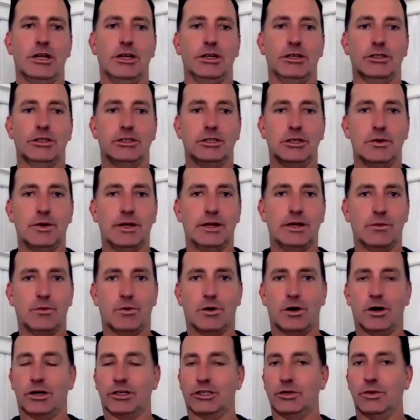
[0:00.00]
doing
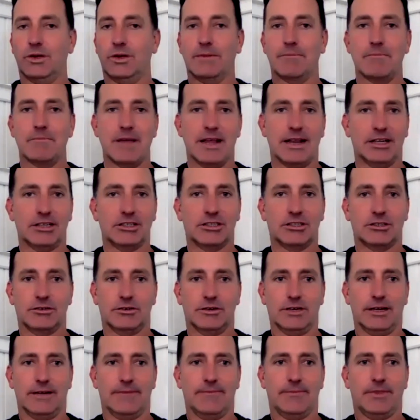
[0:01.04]
work, doing
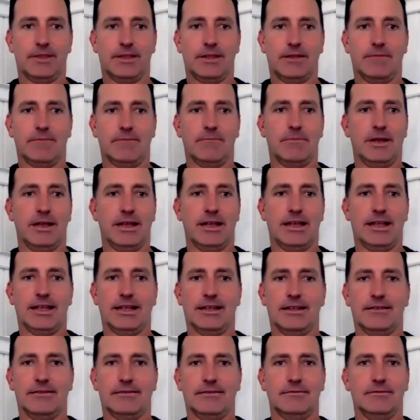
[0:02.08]
ministry,
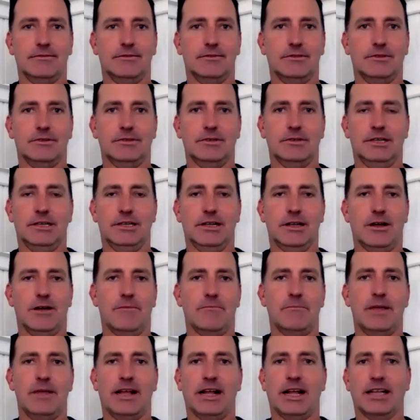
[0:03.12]
being
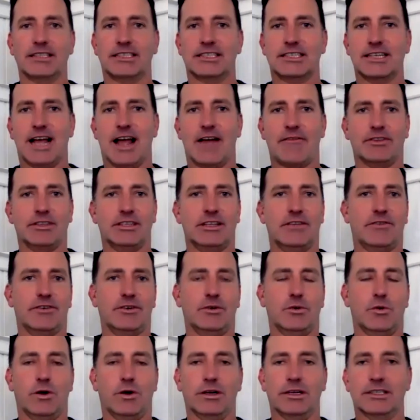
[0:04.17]
on staff with different
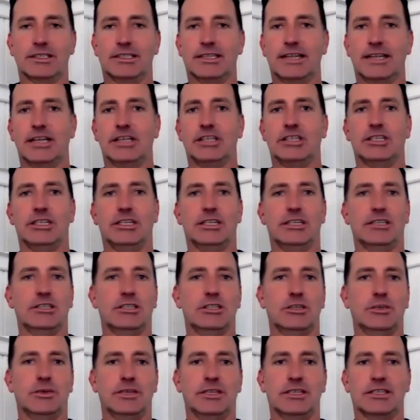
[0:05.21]
organizations,
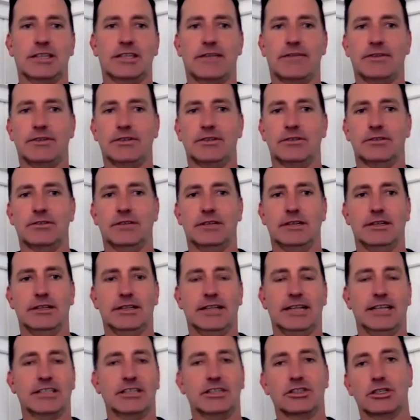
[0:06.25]
doing
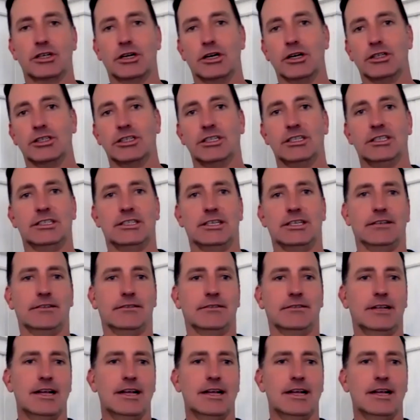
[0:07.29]
things in churches in